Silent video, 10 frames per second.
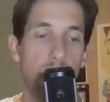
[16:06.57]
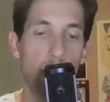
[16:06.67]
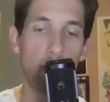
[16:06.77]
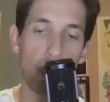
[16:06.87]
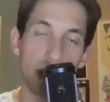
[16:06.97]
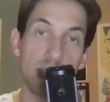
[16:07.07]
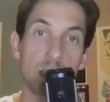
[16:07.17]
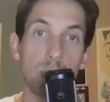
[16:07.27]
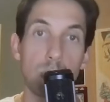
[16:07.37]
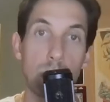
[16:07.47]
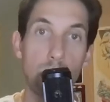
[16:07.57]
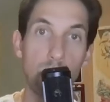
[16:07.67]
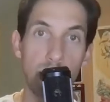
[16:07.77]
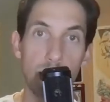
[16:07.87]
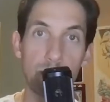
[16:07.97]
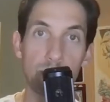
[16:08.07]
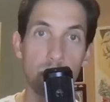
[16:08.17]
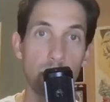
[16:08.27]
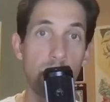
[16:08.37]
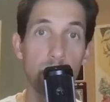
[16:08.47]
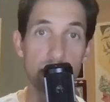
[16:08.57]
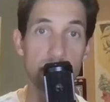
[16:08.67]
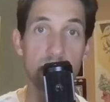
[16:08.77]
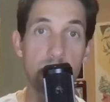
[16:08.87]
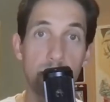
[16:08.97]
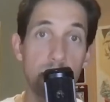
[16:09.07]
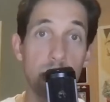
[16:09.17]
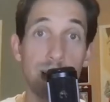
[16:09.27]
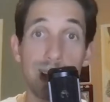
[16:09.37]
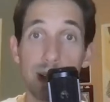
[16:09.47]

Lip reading: And what does that do to a market, right? Well, it does the same thing.